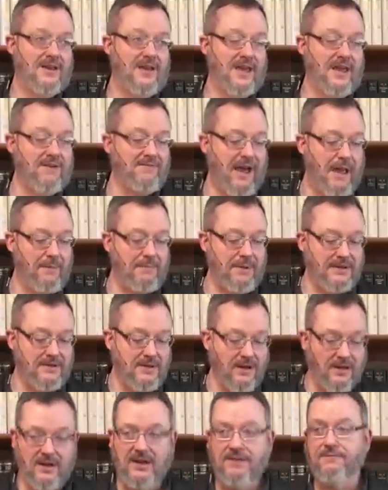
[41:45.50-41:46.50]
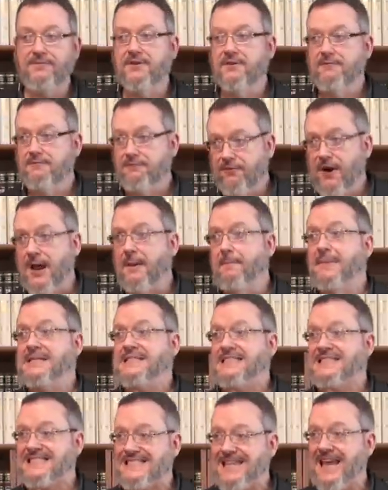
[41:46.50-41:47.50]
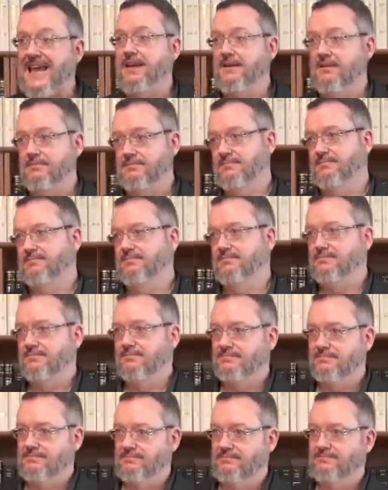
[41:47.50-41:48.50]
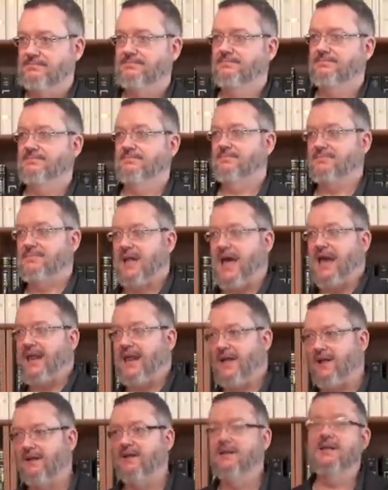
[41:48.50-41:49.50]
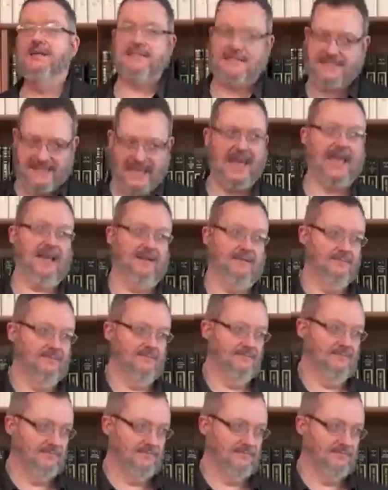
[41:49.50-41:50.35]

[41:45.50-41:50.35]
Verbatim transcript: Have I been delivered from sin? Not hell, sin